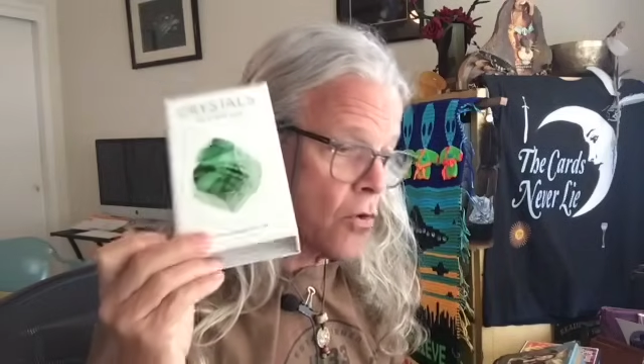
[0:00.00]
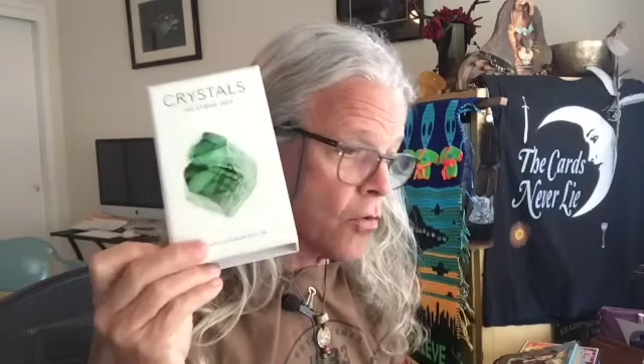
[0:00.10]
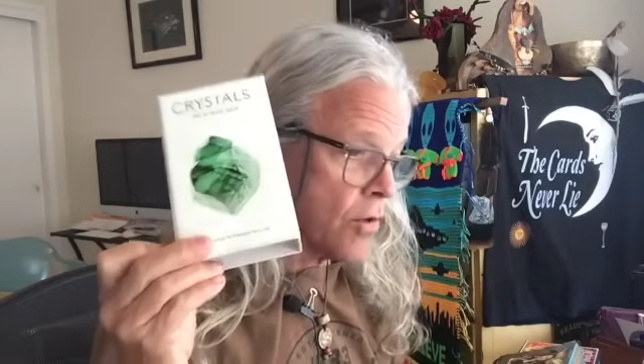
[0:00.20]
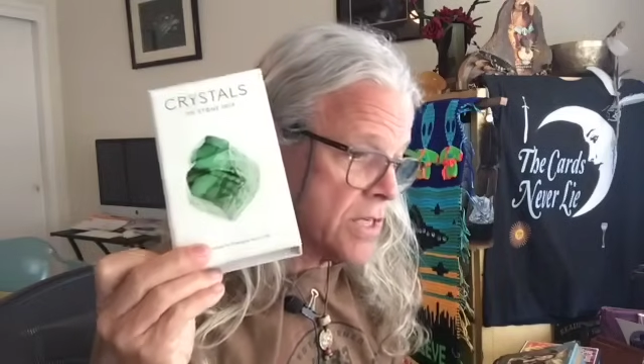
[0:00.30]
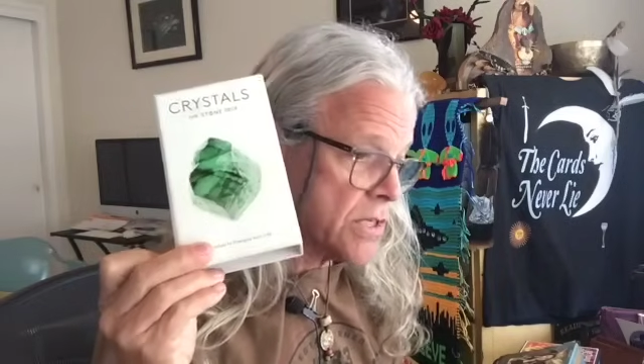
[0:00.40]

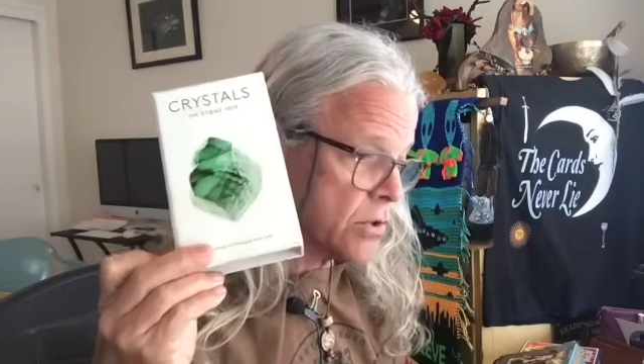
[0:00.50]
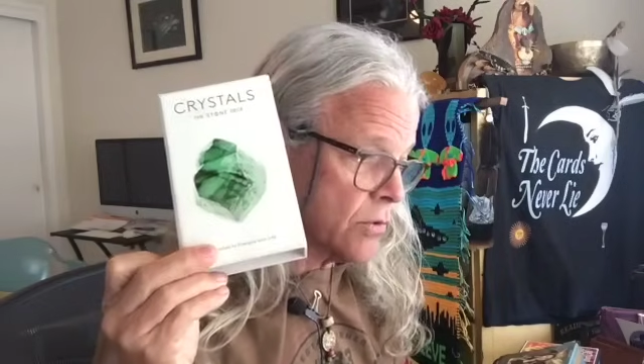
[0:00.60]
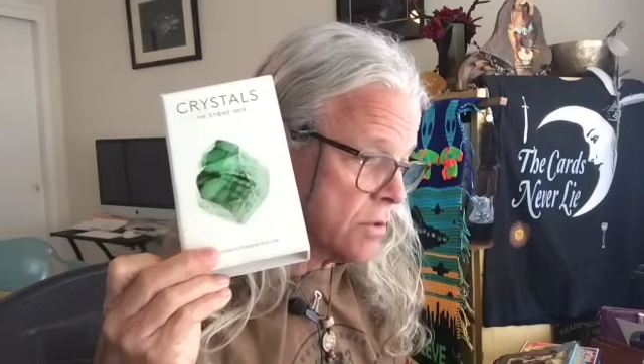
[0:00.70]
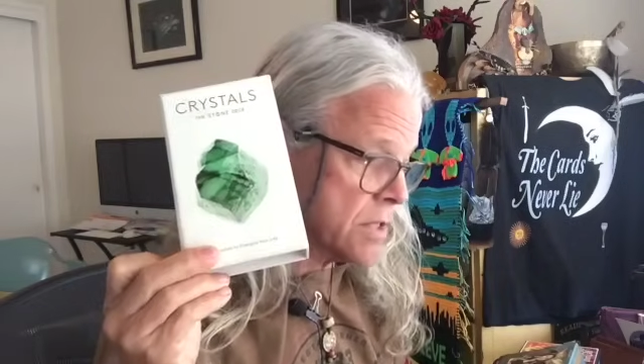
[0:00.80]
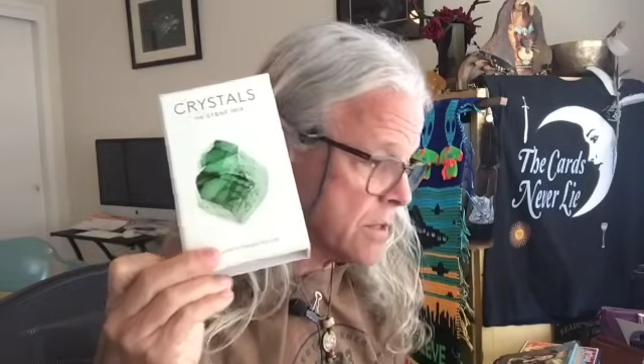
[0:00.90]

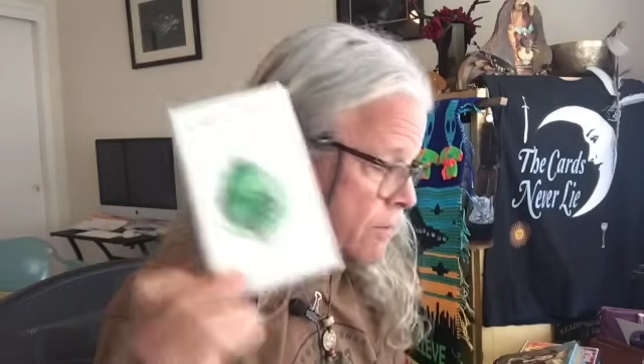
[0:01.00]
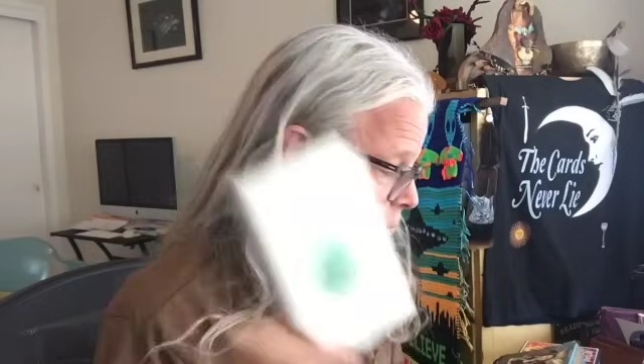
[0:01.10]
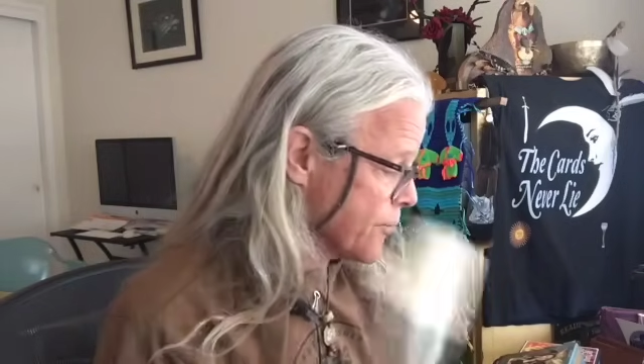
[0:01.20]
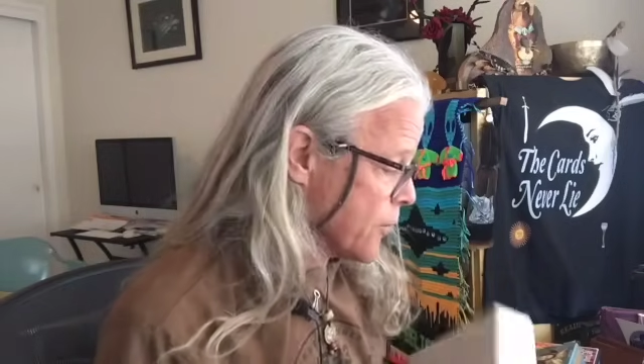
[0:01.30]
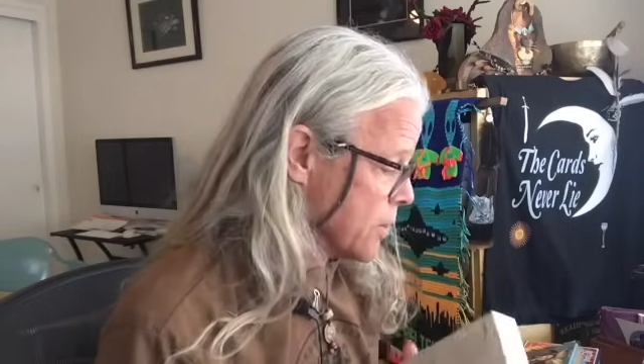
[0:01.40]
crystals
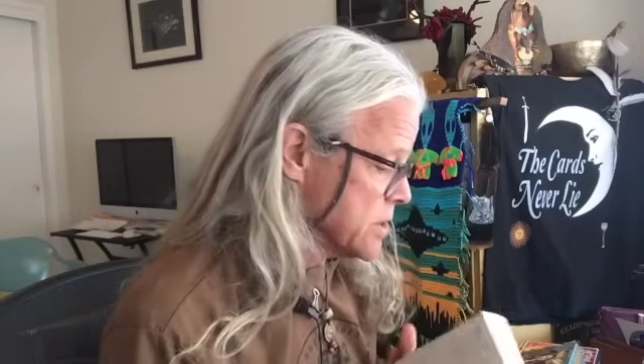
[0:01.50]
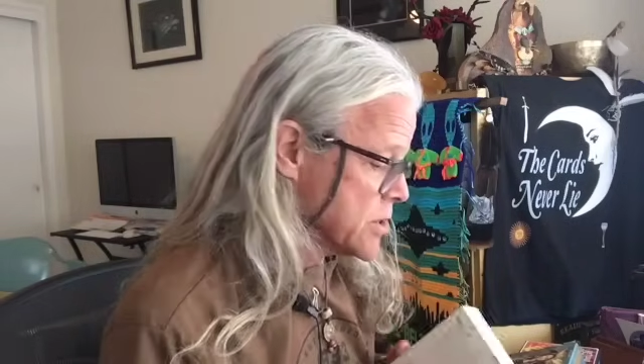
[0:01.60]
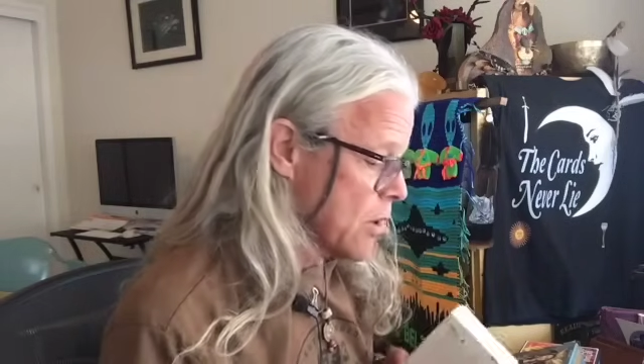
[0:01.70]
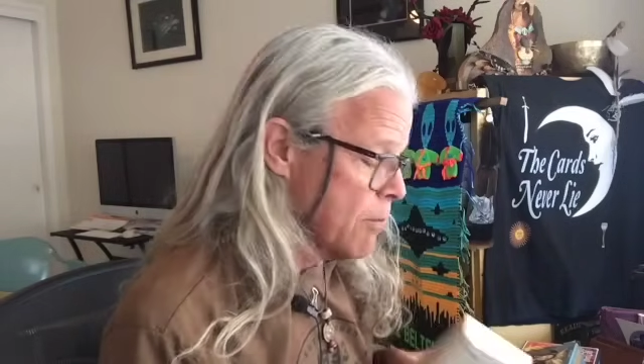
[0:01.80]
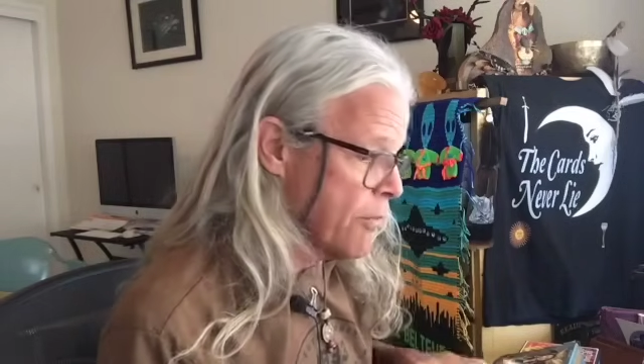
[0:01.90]
for us
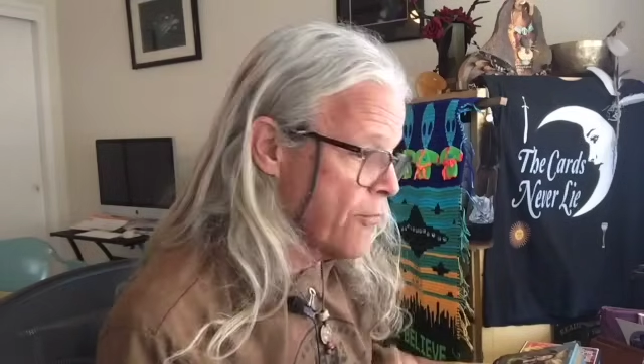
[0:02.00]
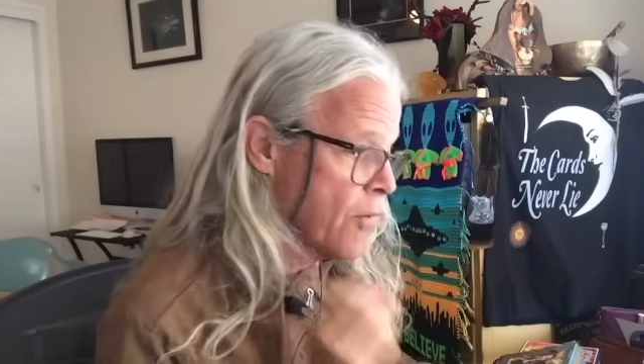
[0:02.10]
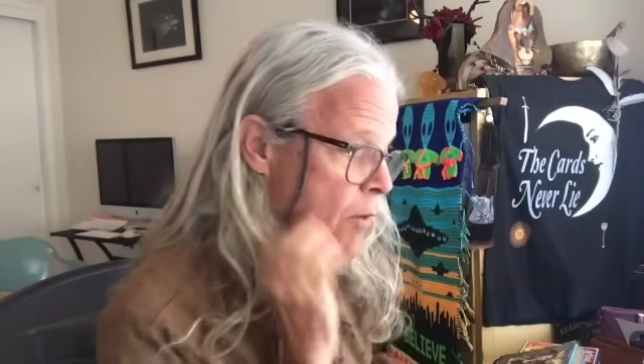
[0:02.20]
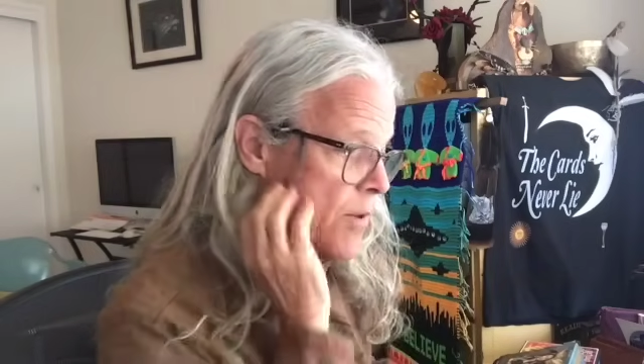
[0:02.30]
all before